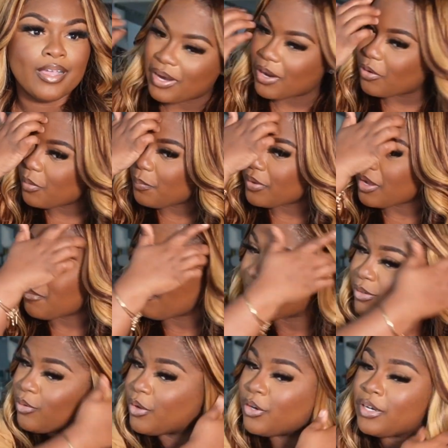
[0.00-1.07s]
When I go to pick up my
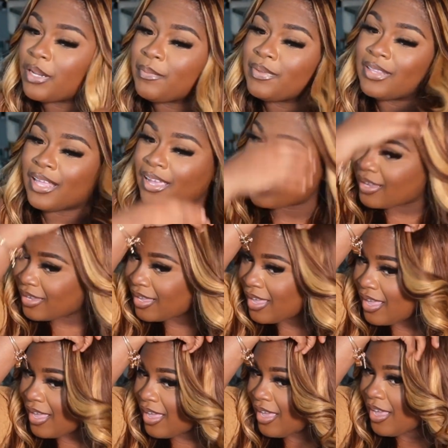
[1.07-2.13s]
daughter, they be like,
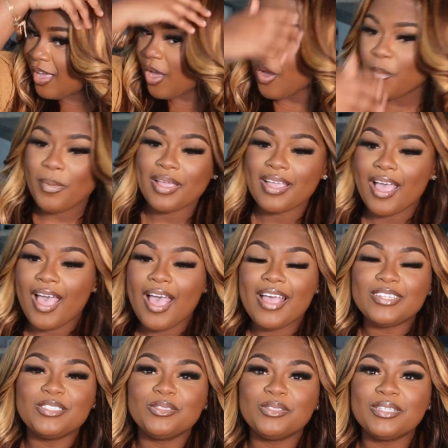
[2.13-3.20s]
oh my
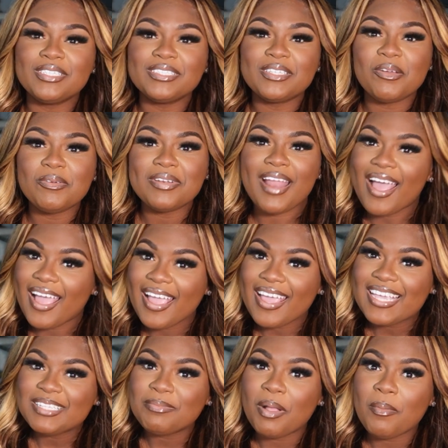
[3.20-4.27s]
gosh, you look so
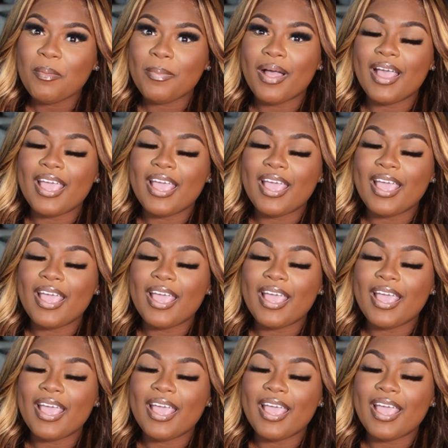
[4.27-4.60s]
nice, blah blah blah.